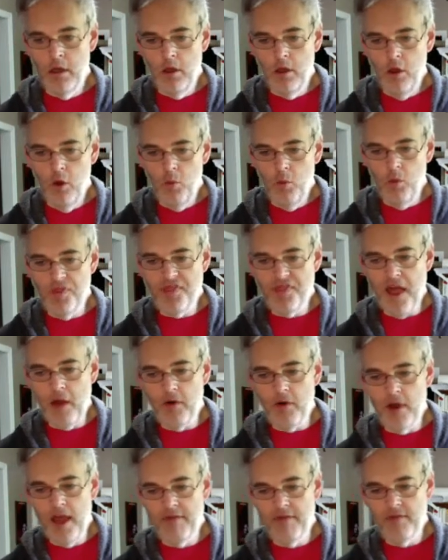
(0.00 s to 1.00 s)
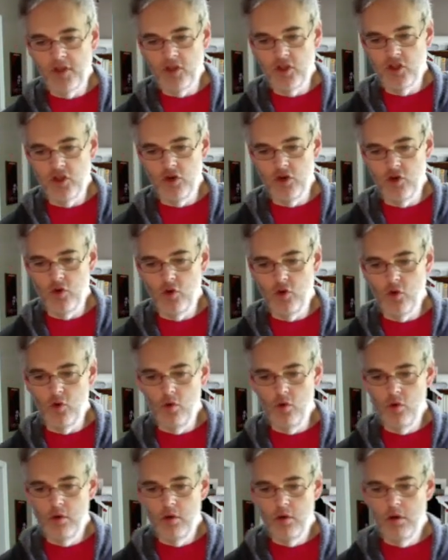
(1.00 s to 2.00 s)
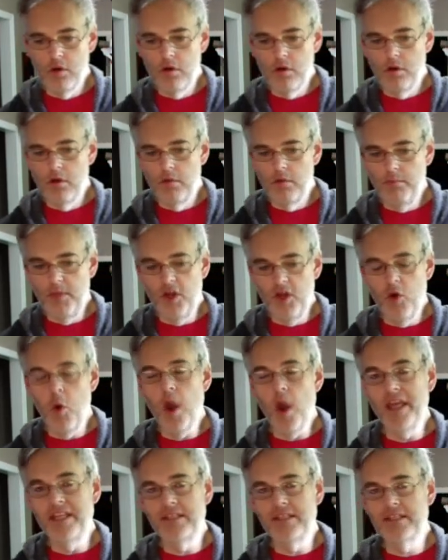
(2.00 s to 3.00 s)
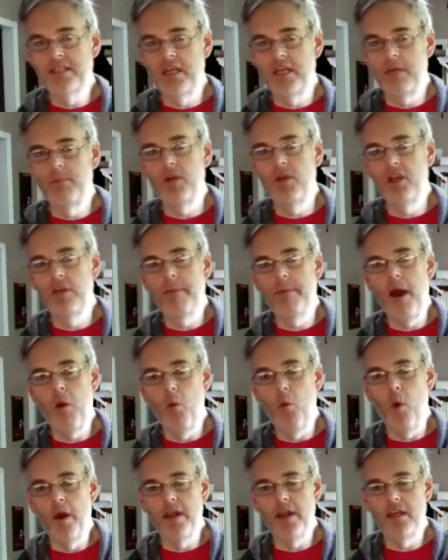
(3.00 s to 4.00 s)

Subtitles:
without having to be quite as timid about what it